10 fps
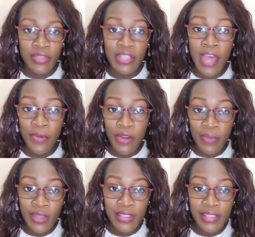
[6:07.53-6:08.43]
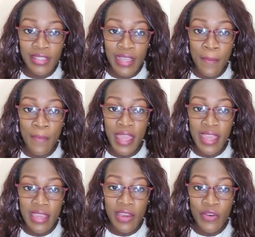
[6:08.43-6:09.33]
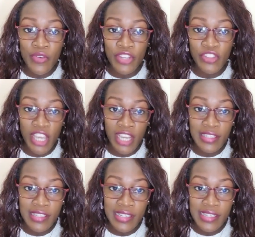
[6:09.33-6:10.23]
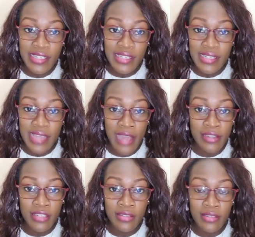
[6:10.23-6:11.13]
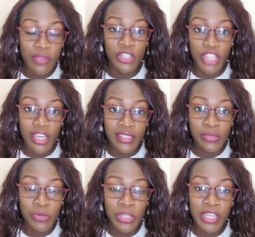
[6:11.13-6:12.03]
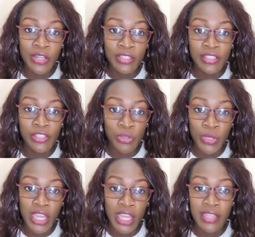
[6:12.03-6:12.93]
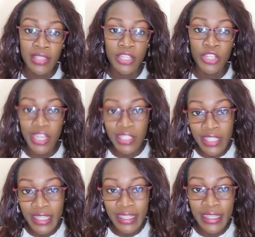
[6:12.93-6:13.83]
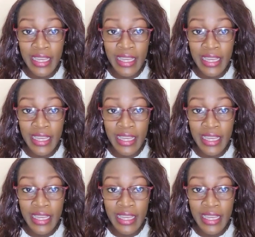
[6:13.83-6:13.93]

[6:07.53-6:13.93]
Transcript: Some rabbits may reject and just reject without doing anything drastic